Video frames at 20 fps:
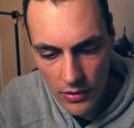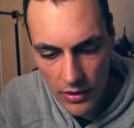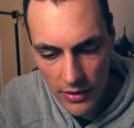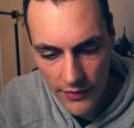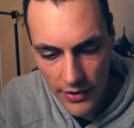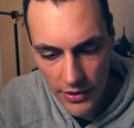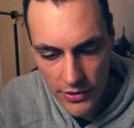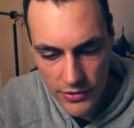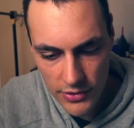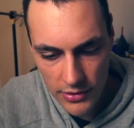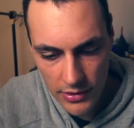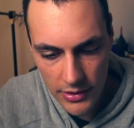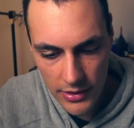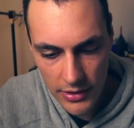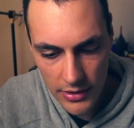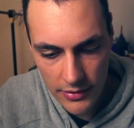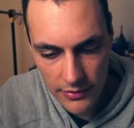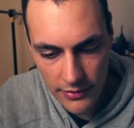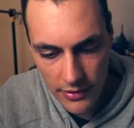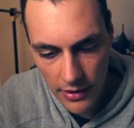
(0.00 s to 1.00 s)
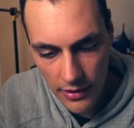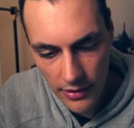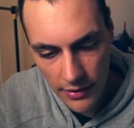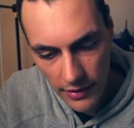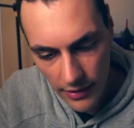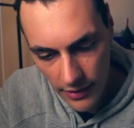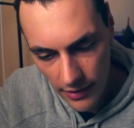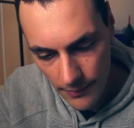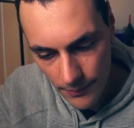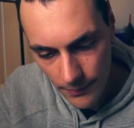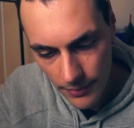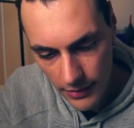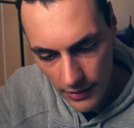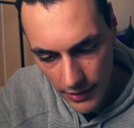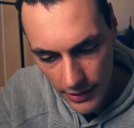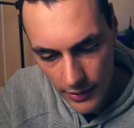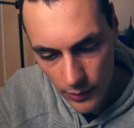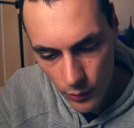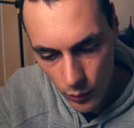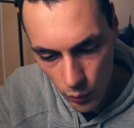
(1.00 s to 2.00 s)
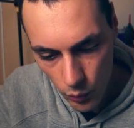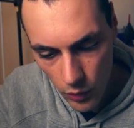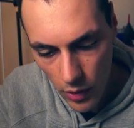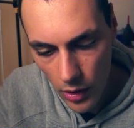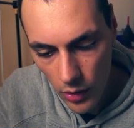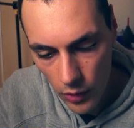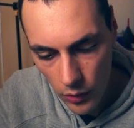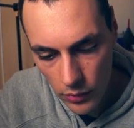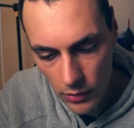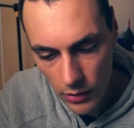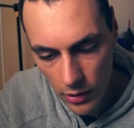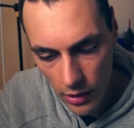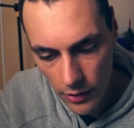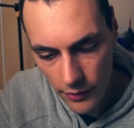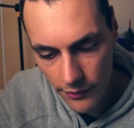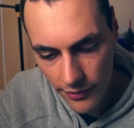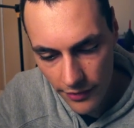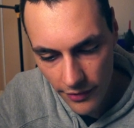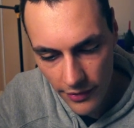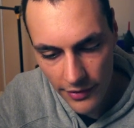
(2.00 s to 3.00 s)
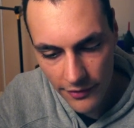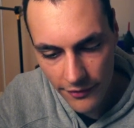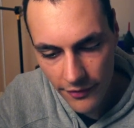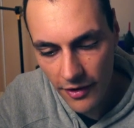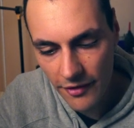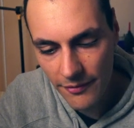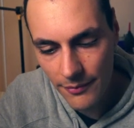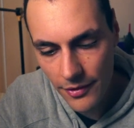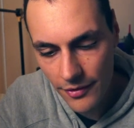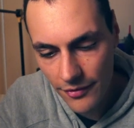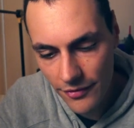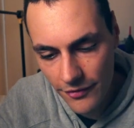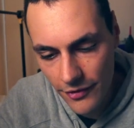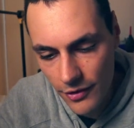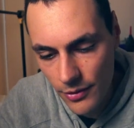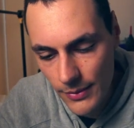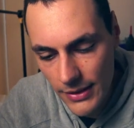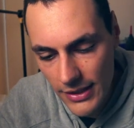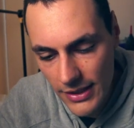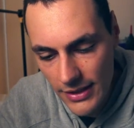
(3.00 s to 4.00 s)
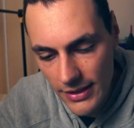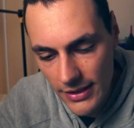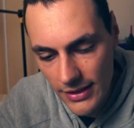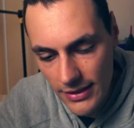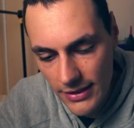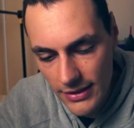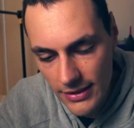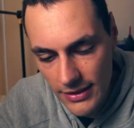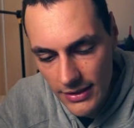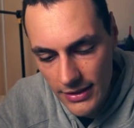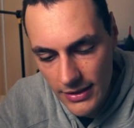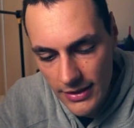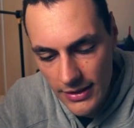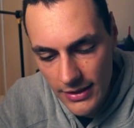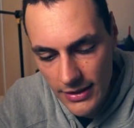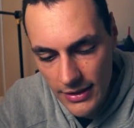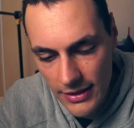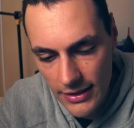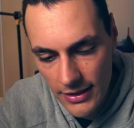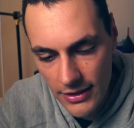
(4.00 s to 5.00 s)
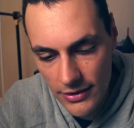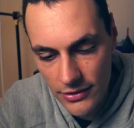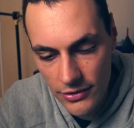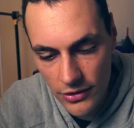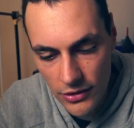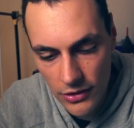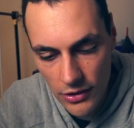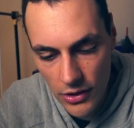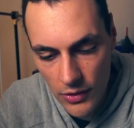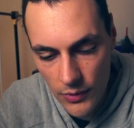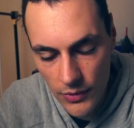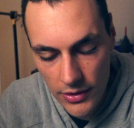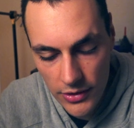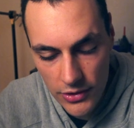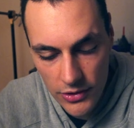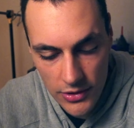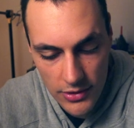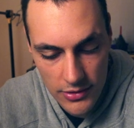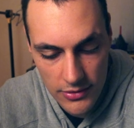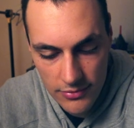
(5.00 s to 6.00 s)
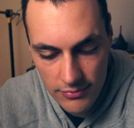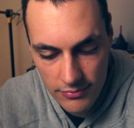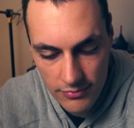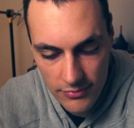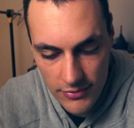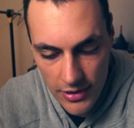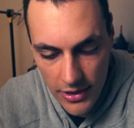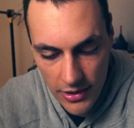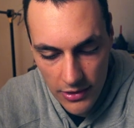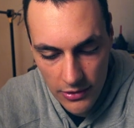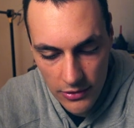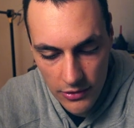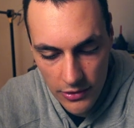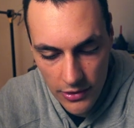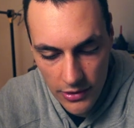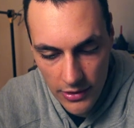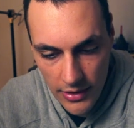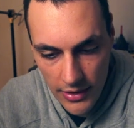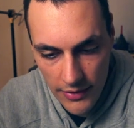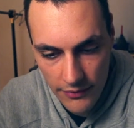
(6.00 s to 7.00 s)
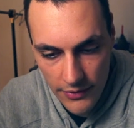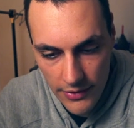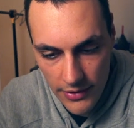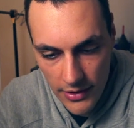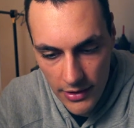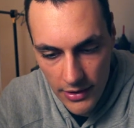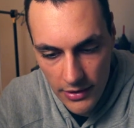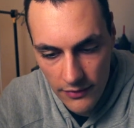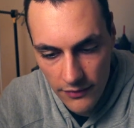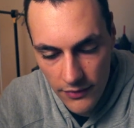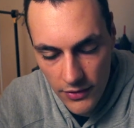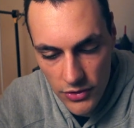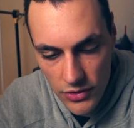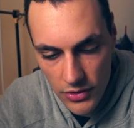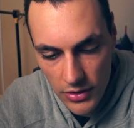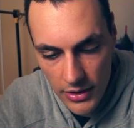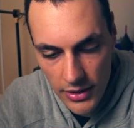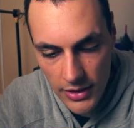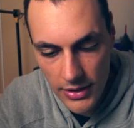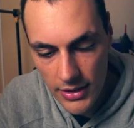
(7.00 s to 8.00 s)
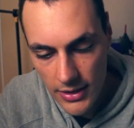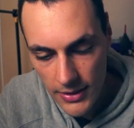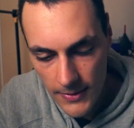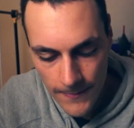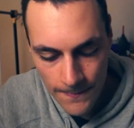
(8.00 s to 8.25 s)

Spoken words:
I've actually done a complete roll of 35mm film in here, and you can go in, you can take a look at everything individually,